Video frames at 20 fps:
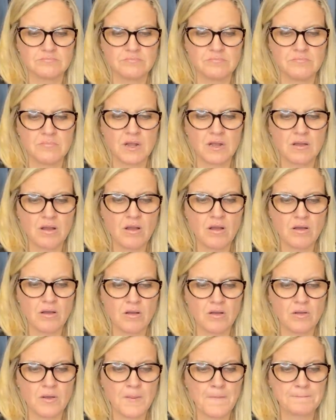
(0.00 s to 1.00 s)

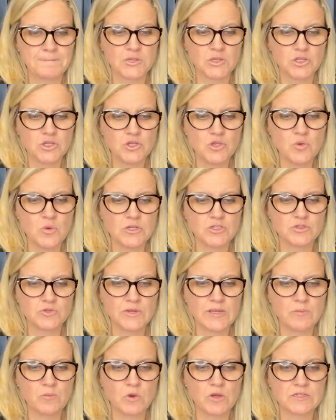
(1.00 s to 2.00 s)
Macaw Blue
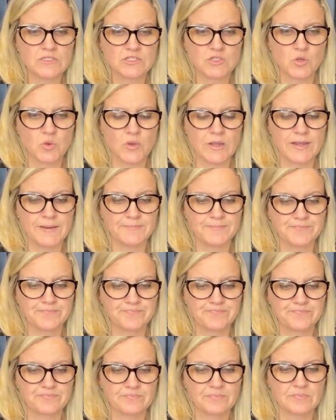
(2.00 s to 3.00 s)
DreamWorks Toy.
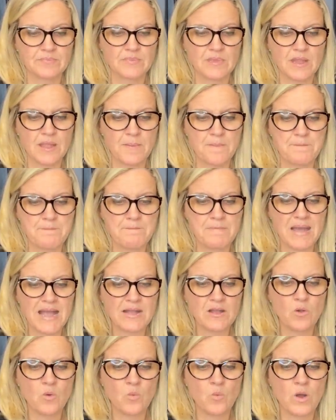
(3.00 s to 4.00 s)

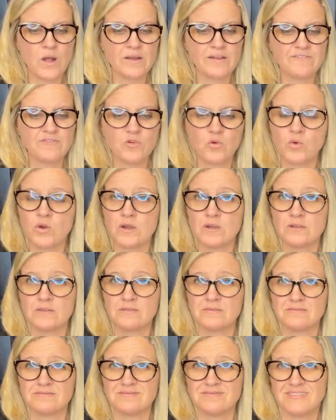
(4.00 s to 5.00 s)
Macawanavore.
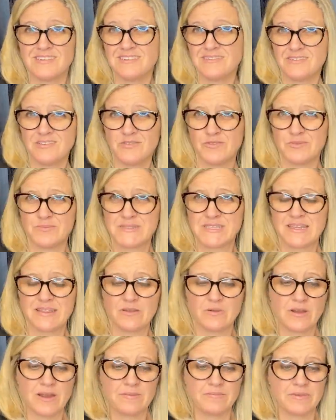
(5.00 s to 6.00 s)
I don't know if I'm saying
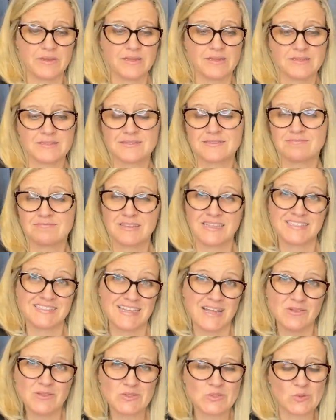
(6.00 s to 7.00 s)
that right, but it's it
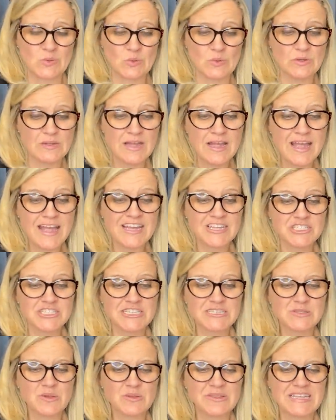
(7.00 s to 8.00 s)
sounds cool.
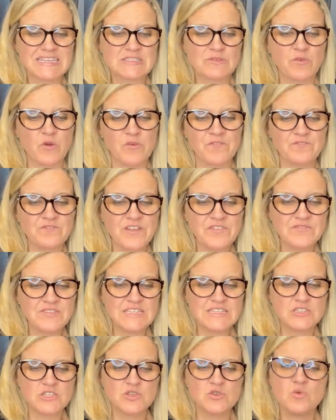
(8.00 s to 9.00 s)
She sold this for
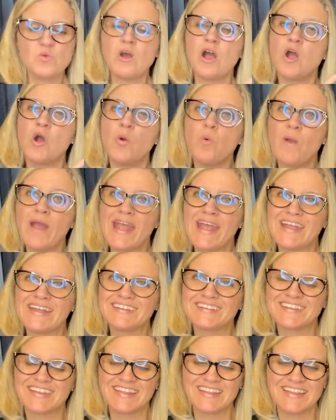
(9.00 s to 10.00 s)
fifty-two oh
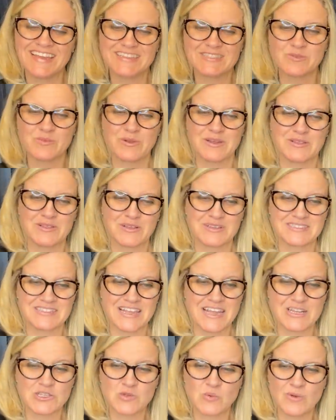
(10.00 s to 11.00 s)
eight, and that's what it looks
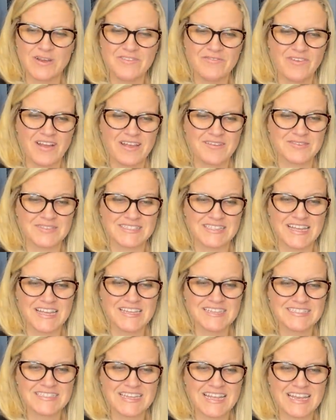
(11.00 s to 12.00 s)
like. twenty-five
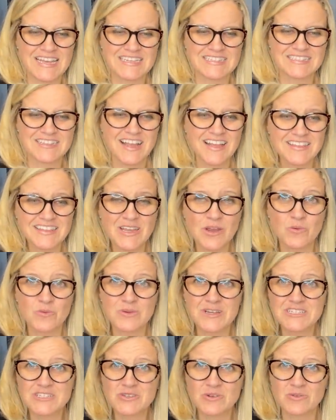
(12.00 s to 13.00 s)
cents, and it's got the
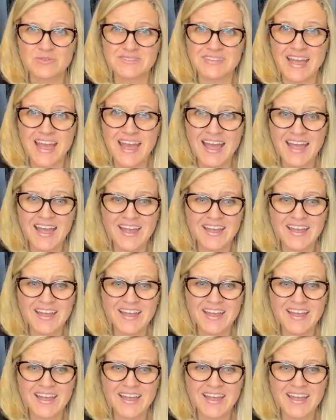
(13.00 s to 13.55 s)
original tag?